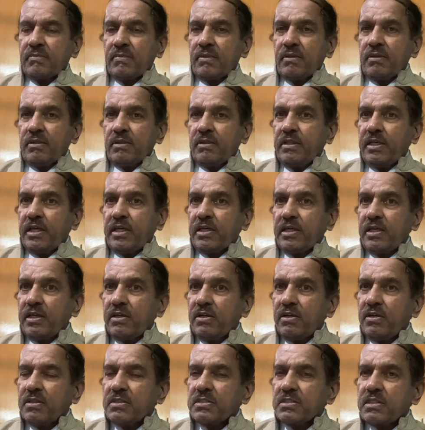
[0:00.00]
They
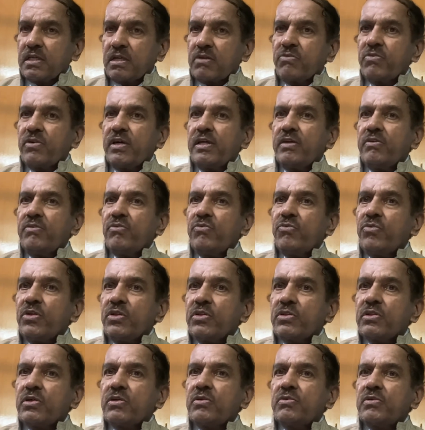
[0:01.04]
cannot survive
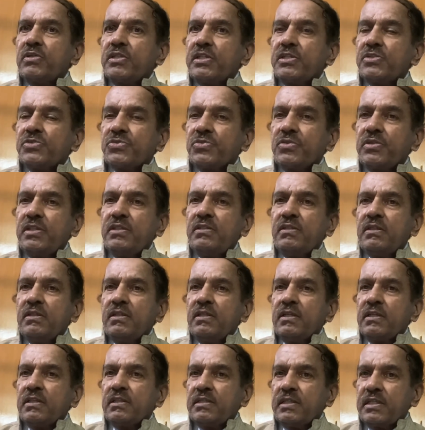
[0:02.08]
without insulin.
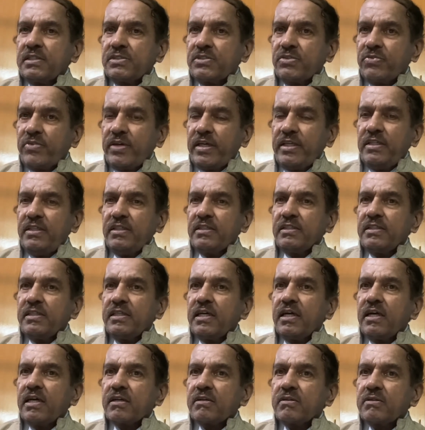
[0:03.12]
That's why they
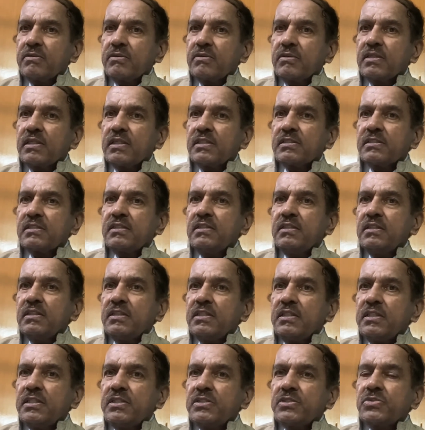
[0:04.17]
are known as
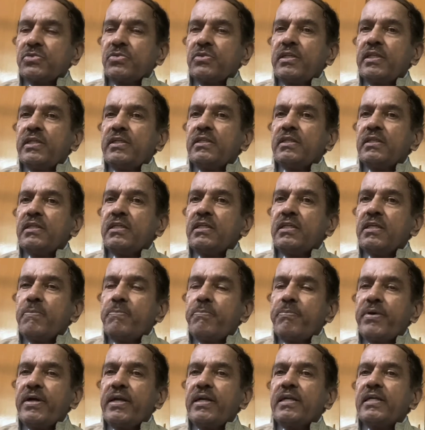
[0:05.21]
insulin
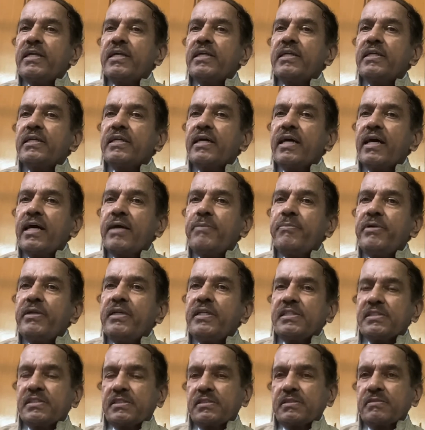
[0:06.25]
dependent
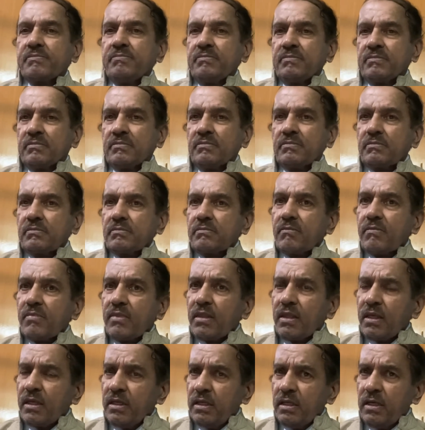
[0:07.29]
diabetes.
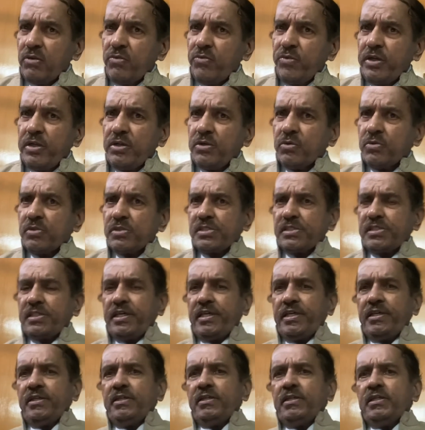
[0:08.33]
Now we don't
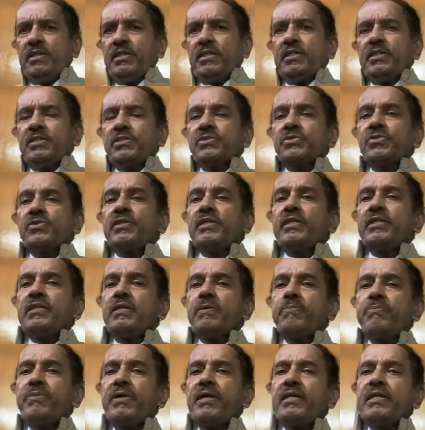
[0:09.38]
say insulin
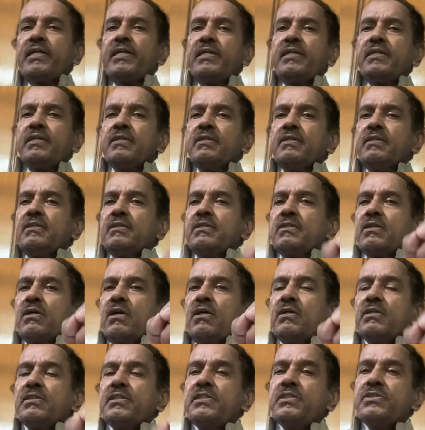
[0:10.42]
dependent,
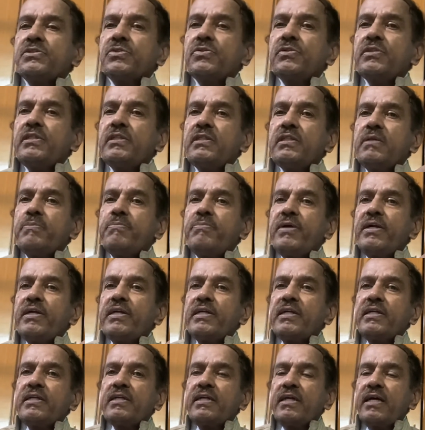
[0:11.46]
non-insulin
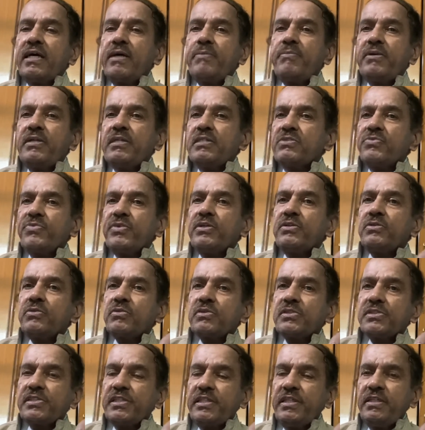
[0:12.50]
dependent diabetes, we
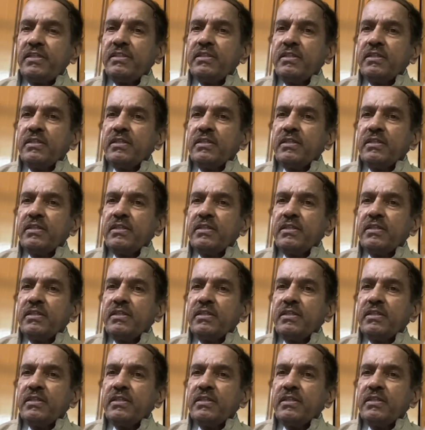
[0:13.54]
don't say.